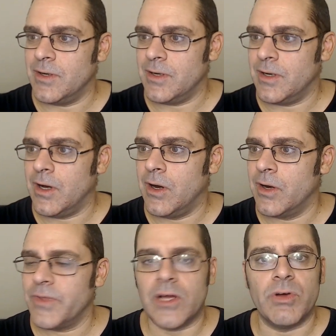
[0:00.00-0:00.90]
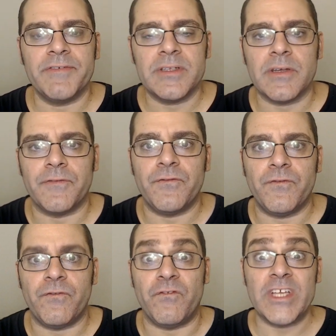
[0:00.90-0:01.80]
are the equivalent of
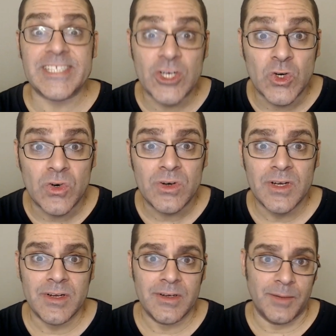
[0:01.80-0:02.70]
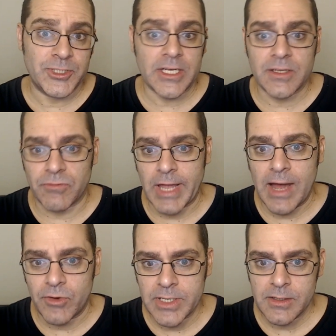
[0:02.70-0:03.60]
physical objective
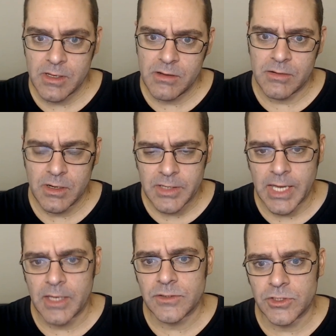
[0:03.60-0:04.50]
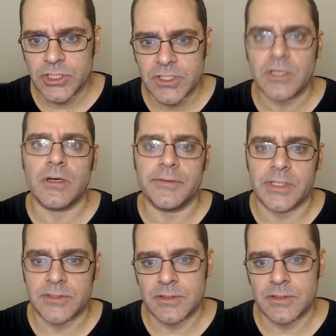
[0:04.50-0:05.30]
reality? Oh, okay, so she's an occultist.